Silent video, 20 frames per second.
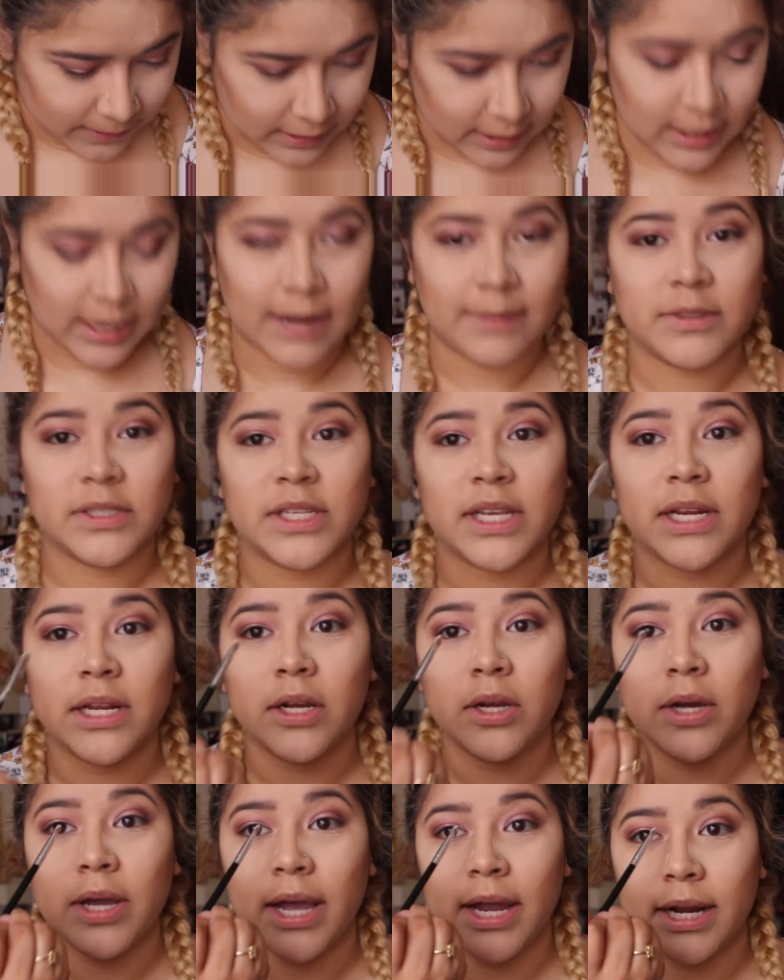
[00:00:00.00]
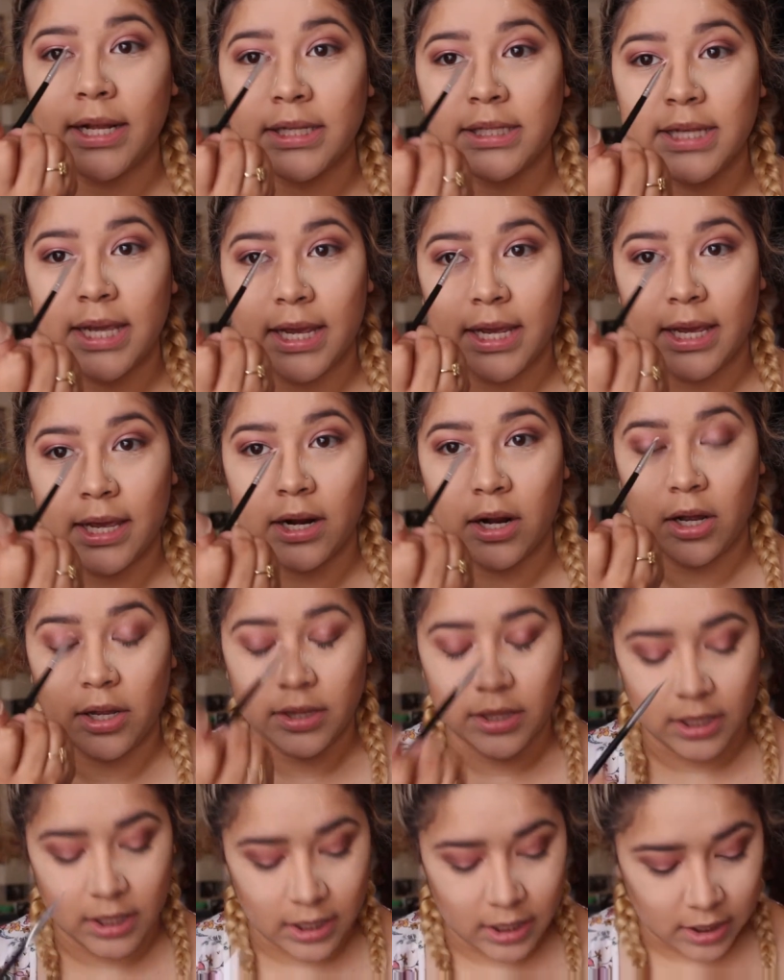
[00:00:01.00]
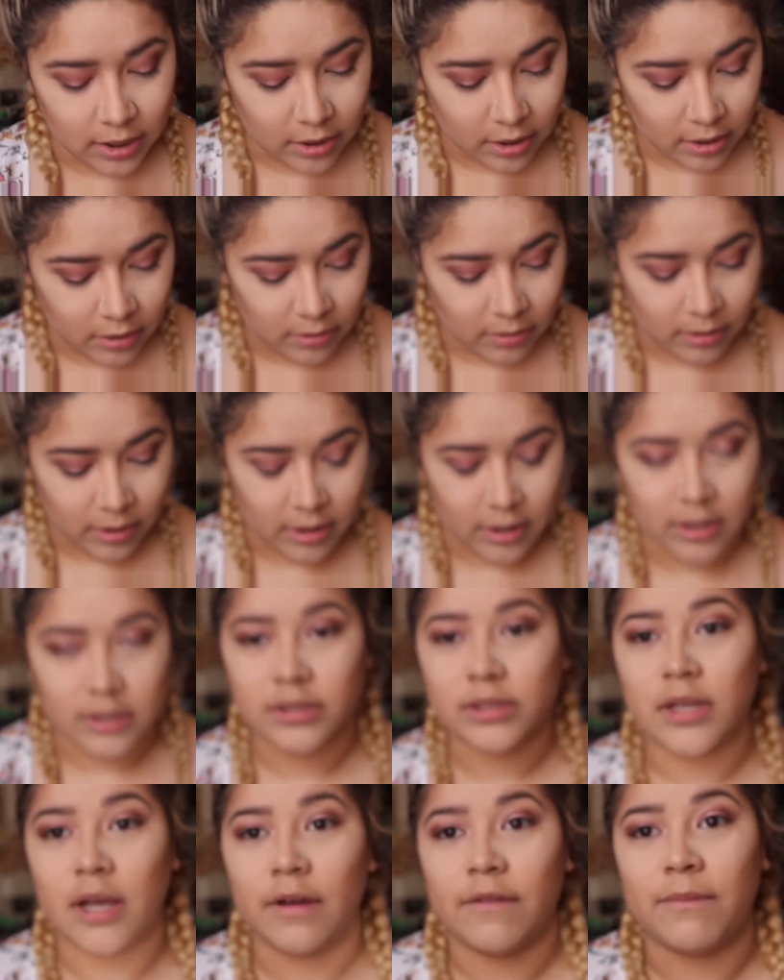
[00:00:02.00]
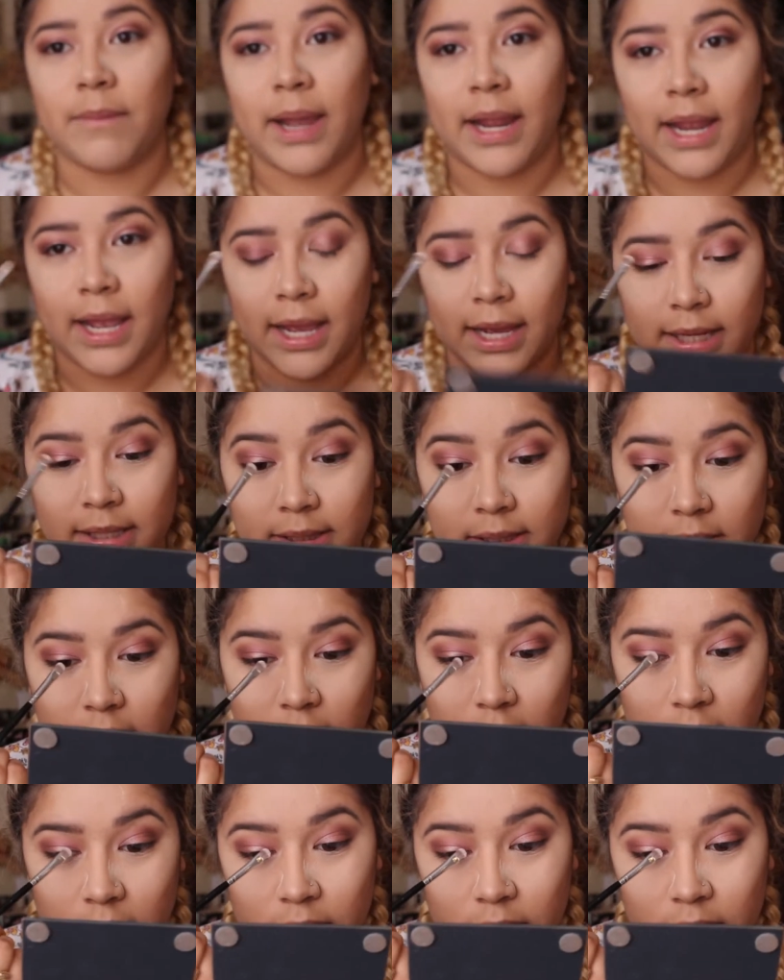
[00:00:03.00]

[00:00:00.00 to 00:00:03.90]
And I'm just going to go ahead and take it on the inner corners of my eyes.